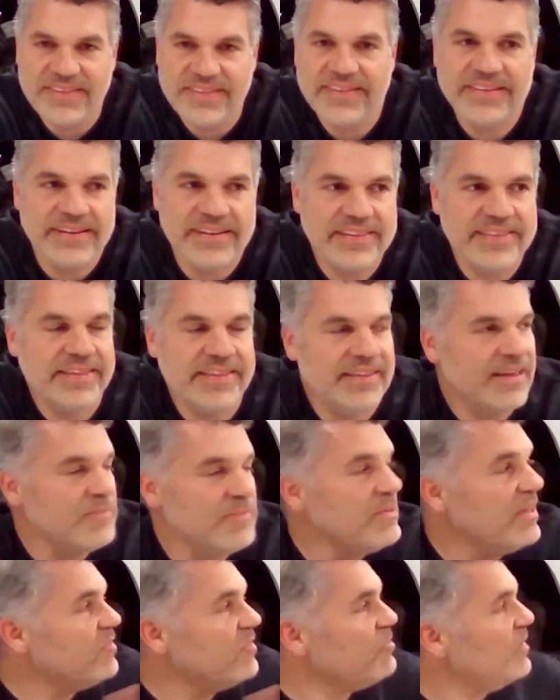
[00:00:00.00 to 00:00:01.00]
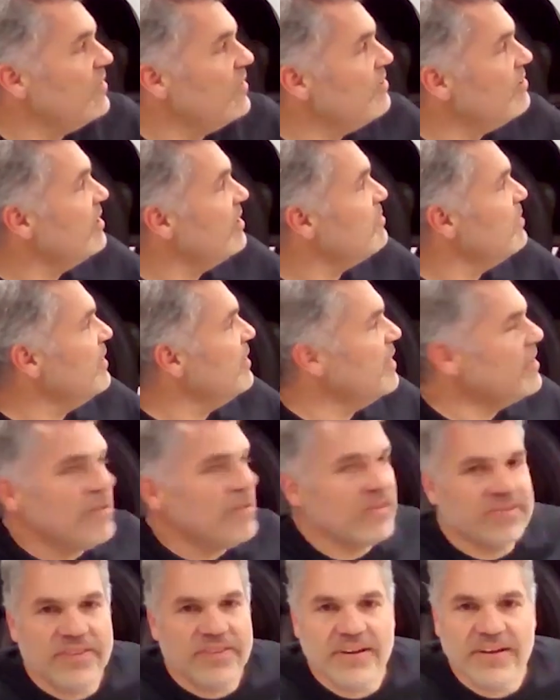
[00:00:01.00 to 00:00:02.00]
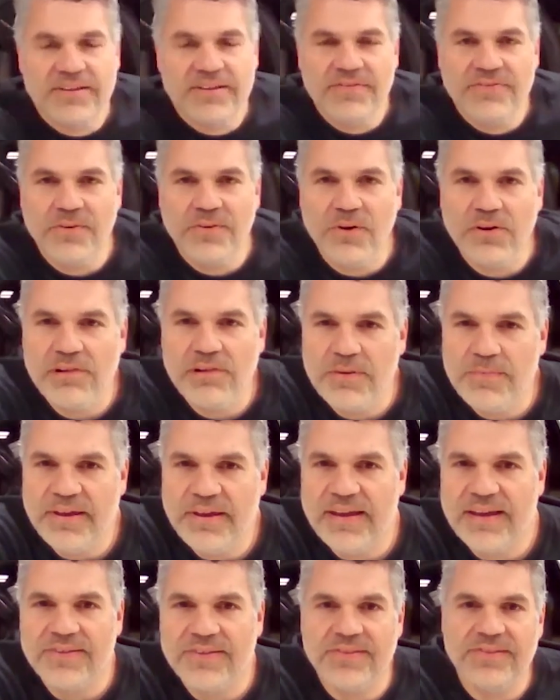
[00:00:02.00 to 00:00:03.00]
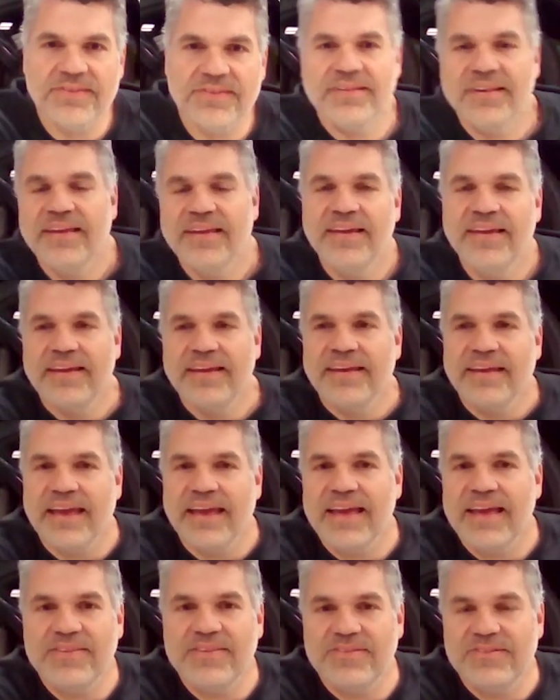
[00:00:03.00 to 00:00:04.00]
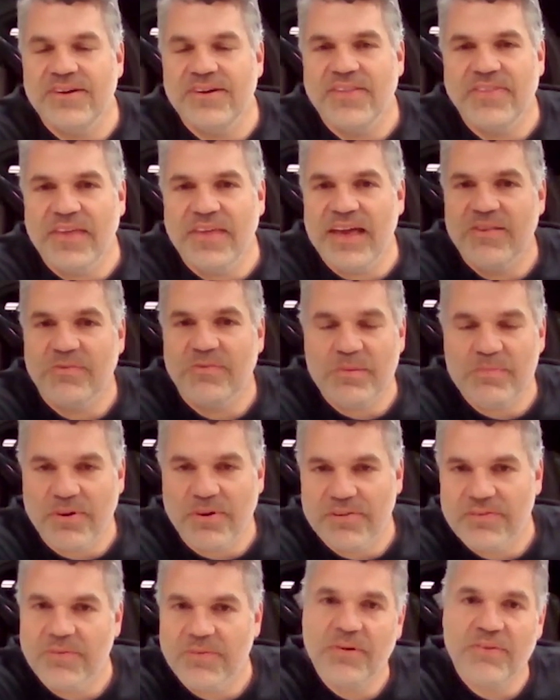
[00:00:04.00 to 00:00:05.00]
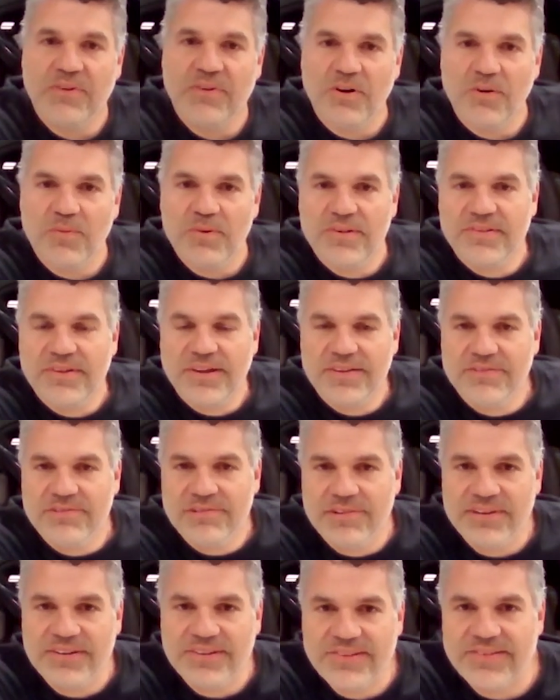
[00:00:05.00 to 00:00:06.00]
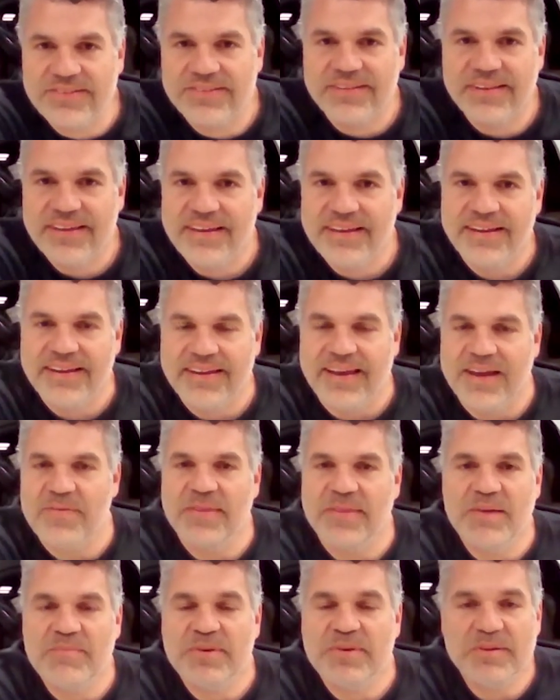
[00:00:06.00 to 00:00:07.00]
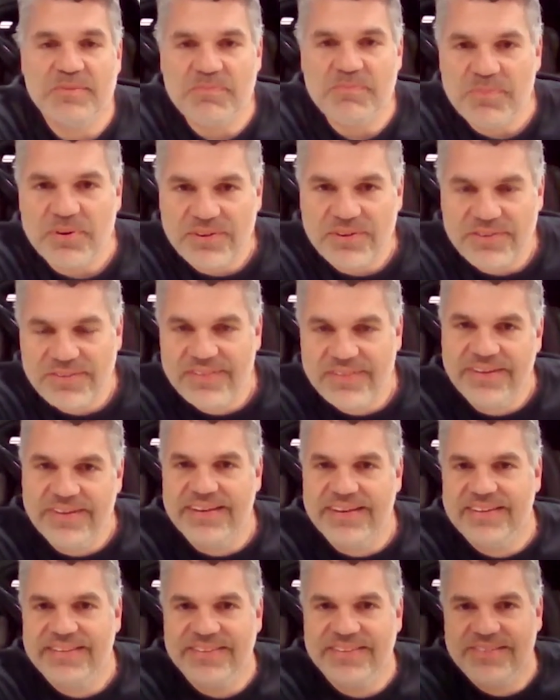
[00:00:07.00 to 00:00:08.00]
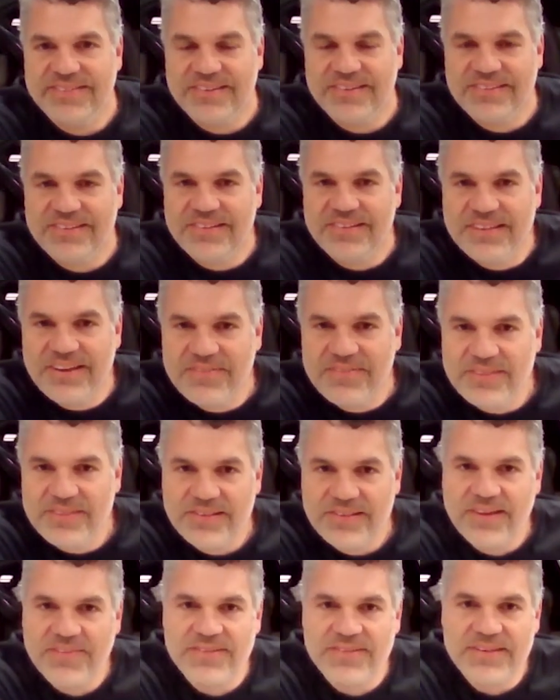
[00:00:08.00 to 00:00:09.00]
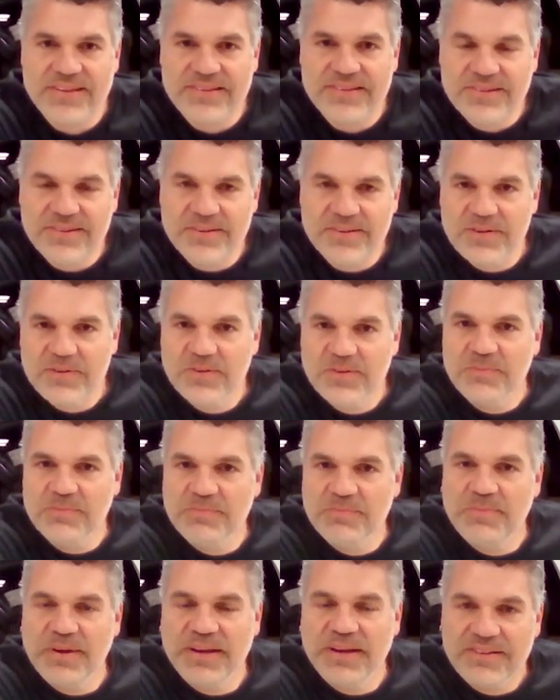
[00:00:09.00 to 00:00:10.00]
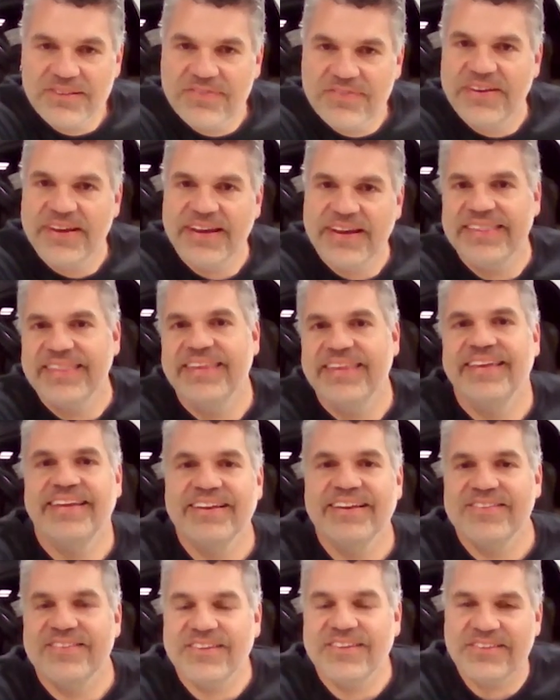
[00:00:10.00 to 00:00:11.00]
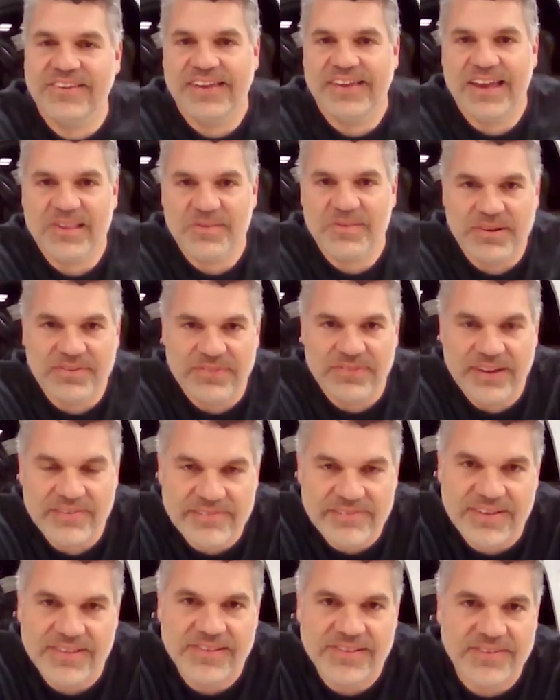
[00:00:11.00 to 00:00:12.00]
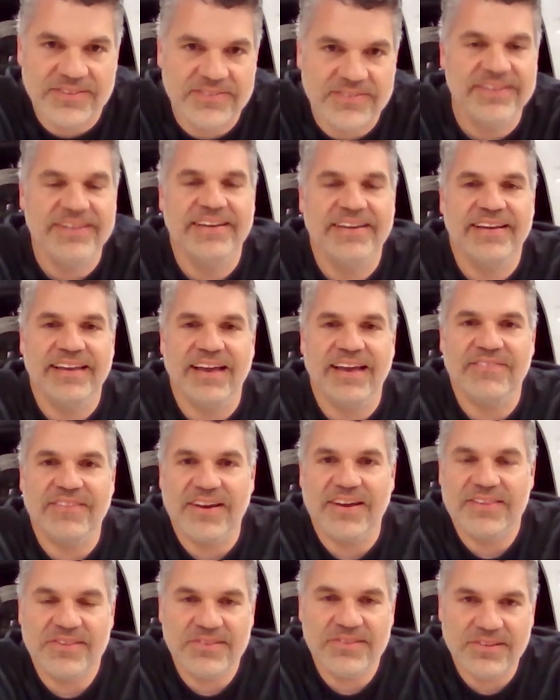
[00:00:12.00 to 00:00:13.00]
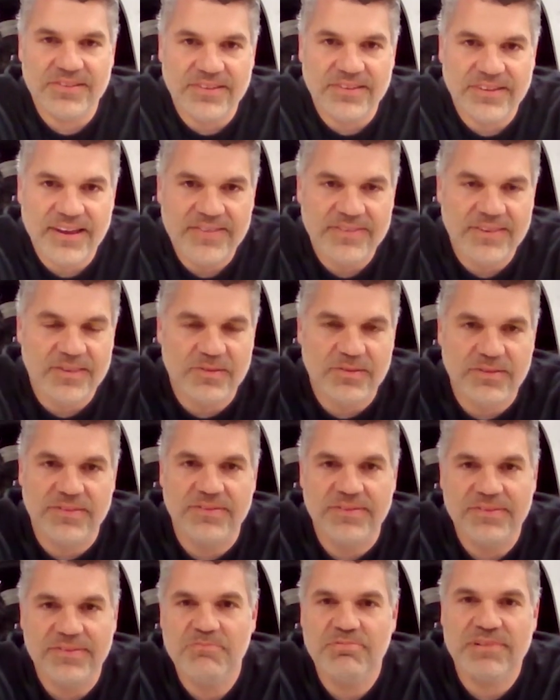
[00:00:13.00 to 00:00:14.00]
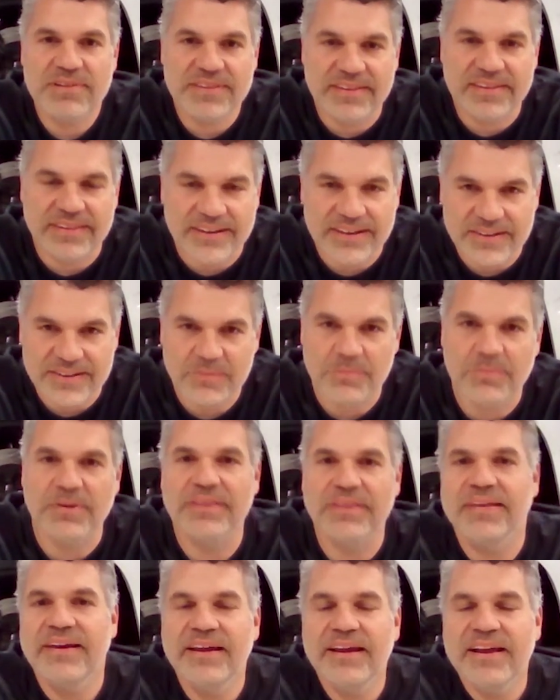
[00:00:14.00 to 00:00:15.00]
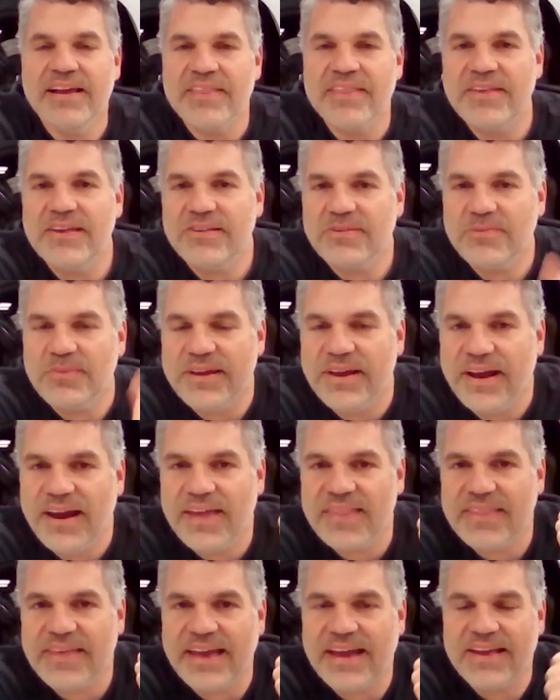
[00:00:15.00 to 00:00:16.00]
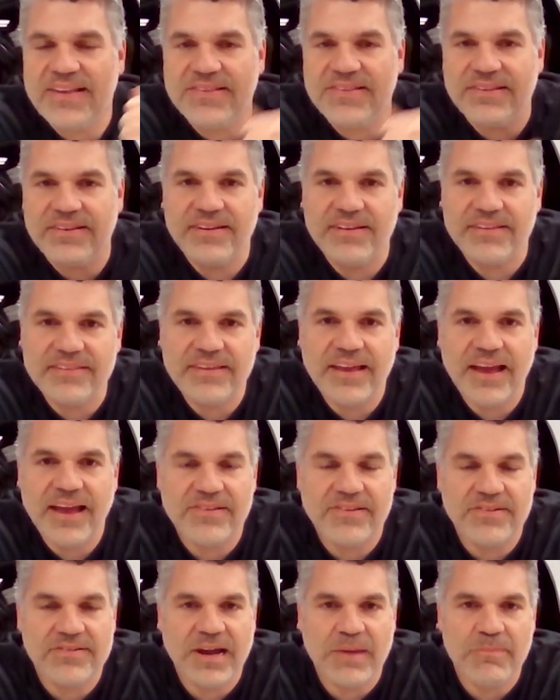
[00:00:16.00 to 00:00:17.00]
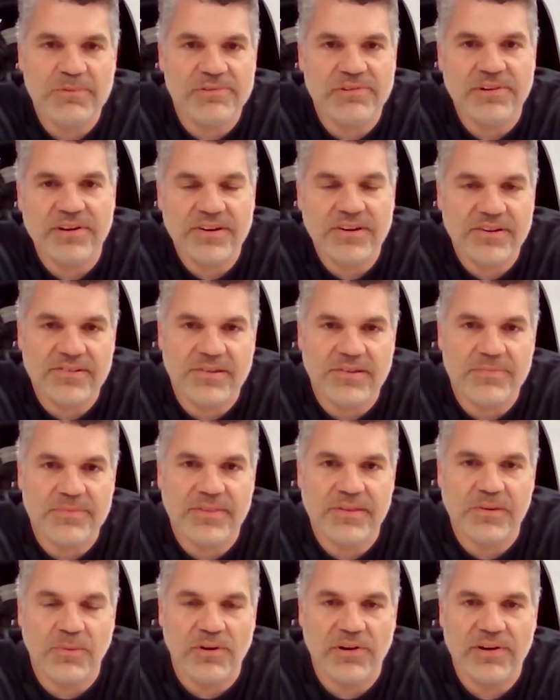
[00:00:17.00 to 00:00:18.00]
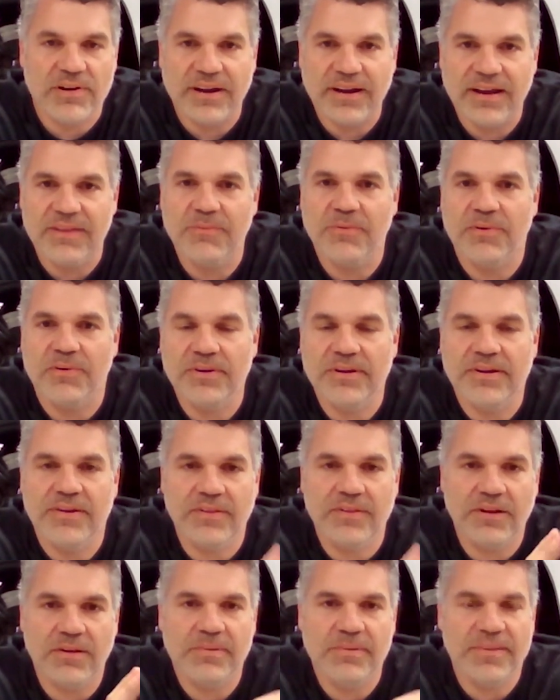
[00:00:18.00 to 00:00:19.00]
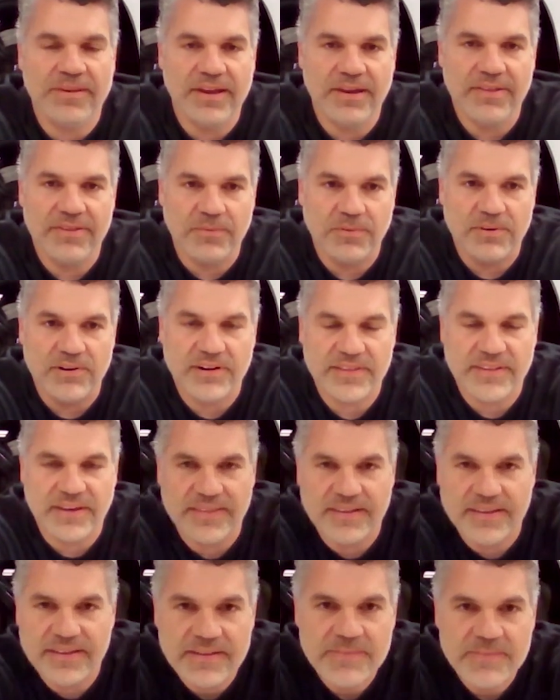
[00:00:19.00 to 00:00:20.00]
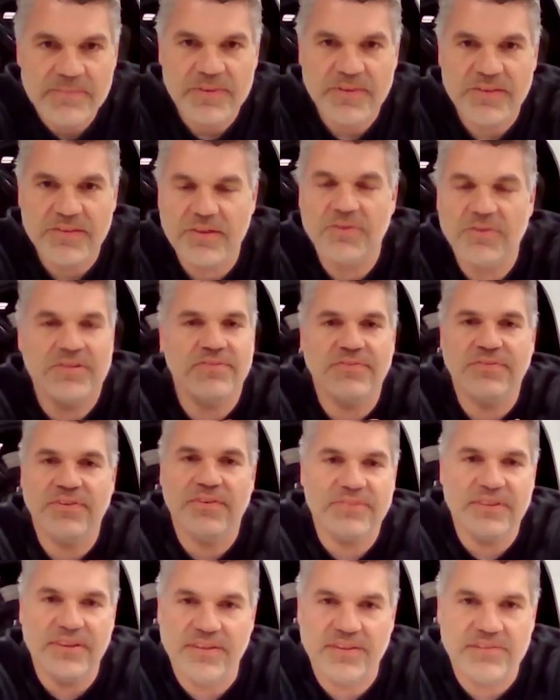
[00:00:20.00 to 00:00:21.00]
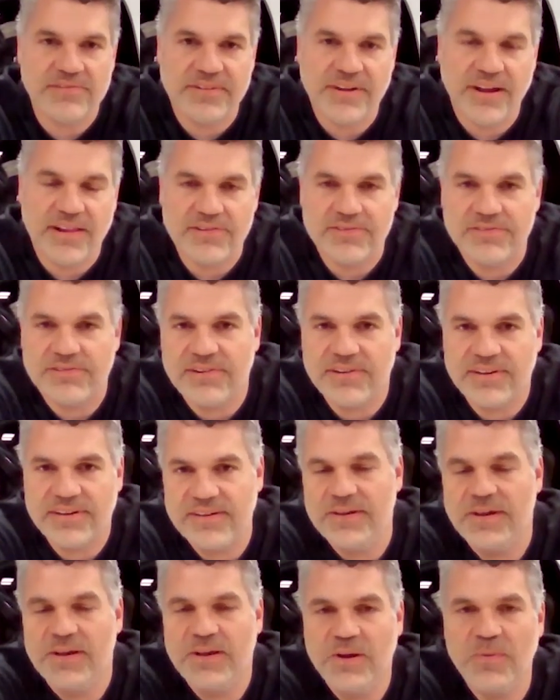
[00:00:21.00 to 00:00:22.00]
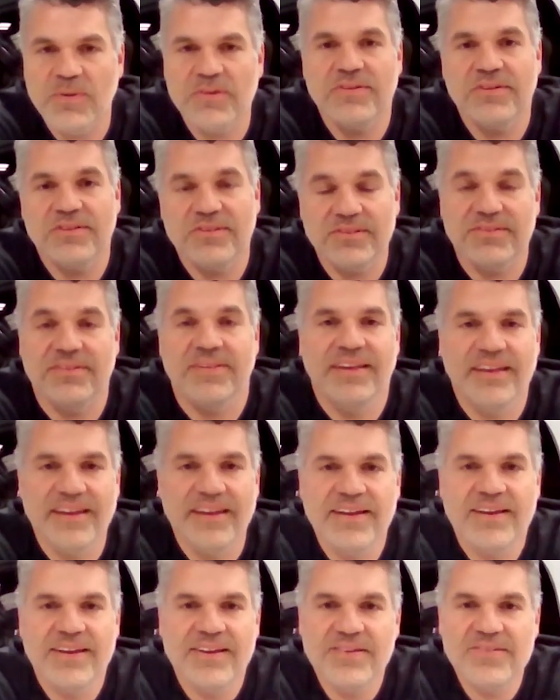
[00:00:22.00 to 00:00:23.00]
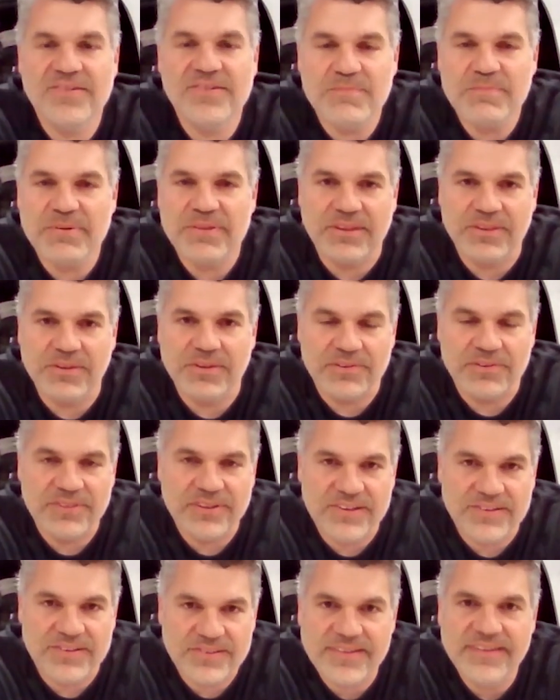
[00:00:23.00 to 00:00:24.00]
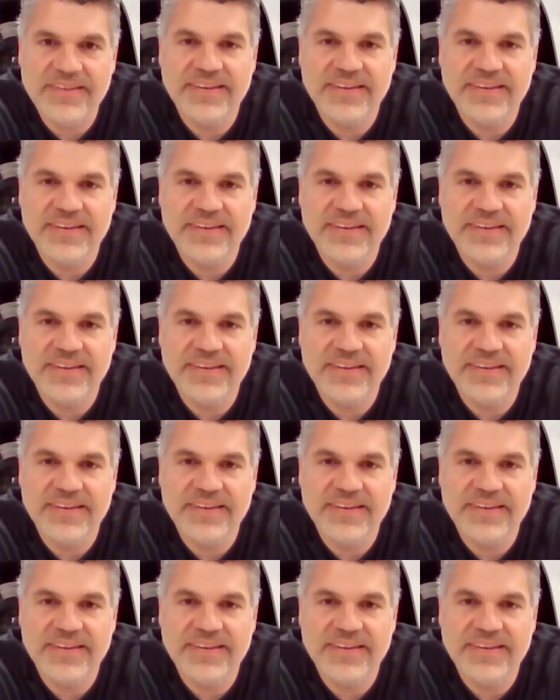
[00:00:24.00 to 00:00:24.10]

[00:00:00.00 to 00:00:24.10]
it. And I mean, that's my truck behind me. It's a 94 OBS. And John and I is my partner. We've always had trucks. I mean, I'm personally a 67 to 72 biggest fan. 68 is my favorite. So I've got a 68 that's pretty nice. But this we got as a shop truck, something to work on where we could all be together working on it. So it was a $1,500 truck, which is cheap in the Northeast.